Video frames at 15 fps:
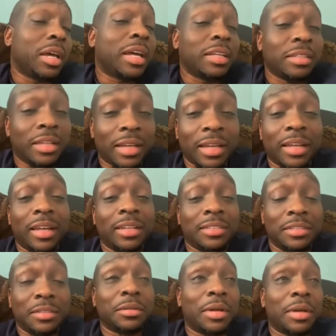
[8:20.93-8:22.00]
I
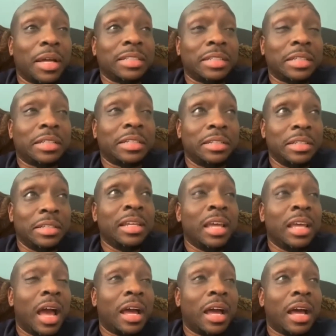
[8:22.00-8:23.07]
did.
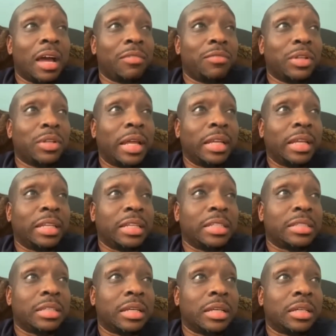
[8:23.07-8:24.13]
I feel like
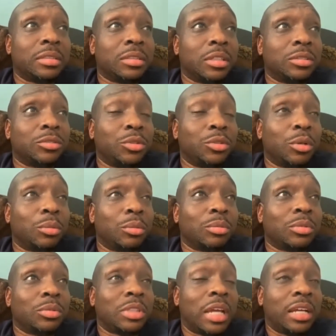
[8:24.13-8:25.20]
it's
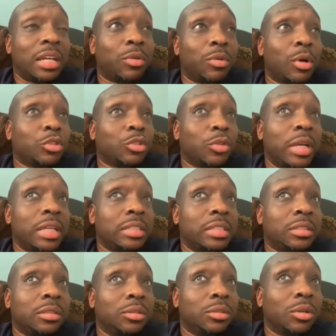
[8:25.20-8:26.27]
jack of all trades,
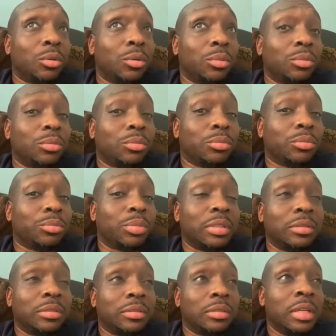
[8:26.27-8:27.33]
but
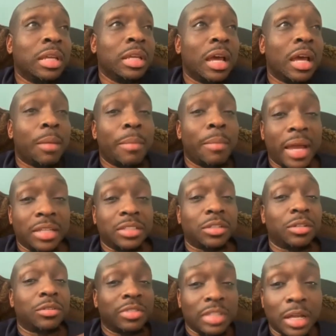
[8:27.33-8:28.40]
a master
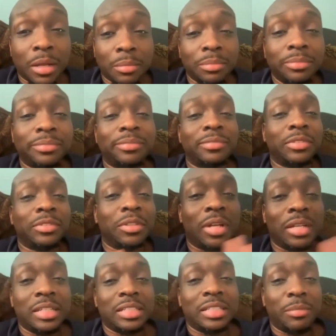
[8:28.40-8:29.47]
of some. You know how they
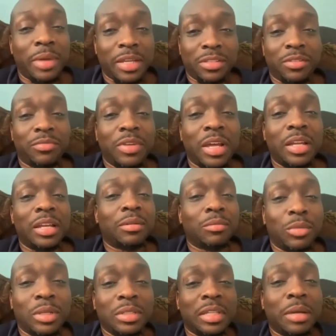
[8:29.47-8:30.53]
say master.
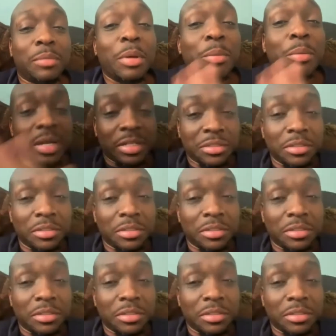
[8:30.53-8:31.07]
I'm a master.